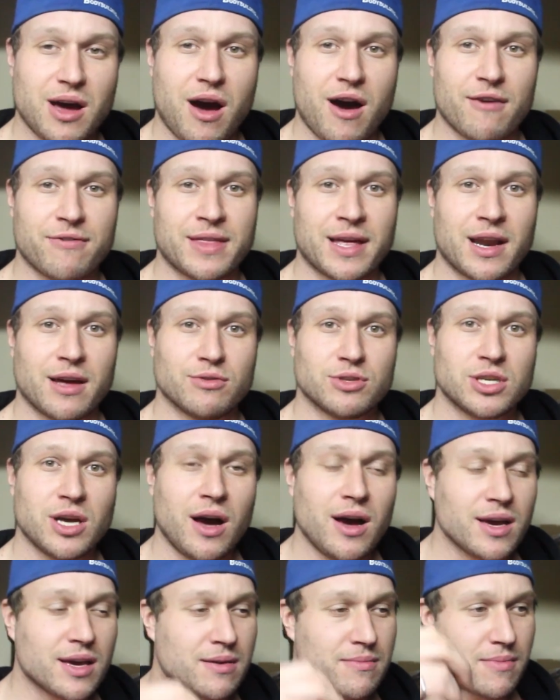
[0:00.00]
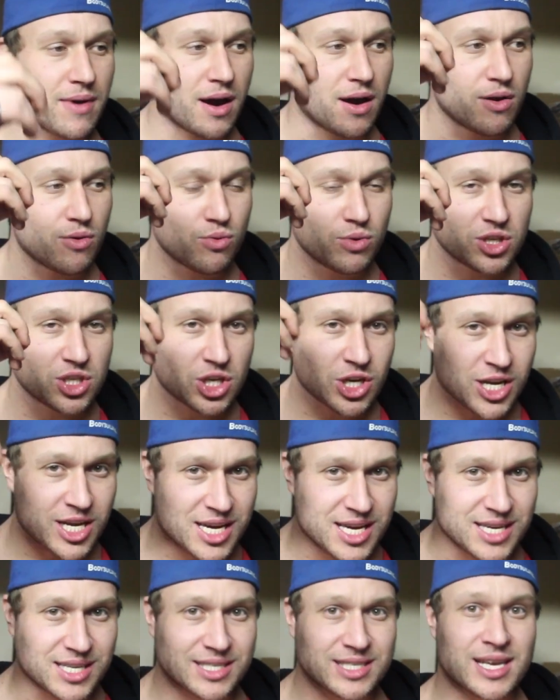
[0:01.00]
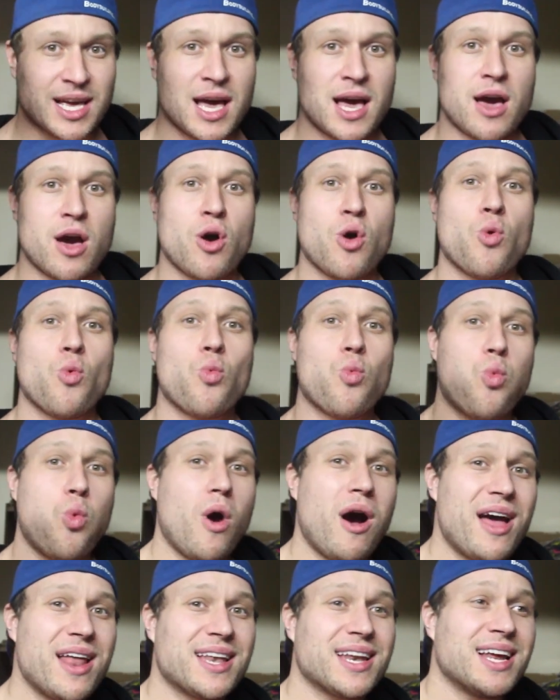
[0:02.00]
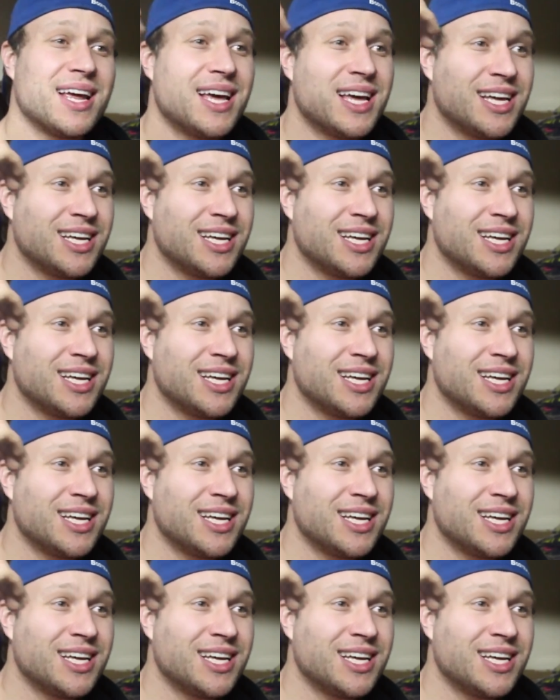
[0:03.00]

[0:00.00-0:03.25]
off that I was talking about, which is what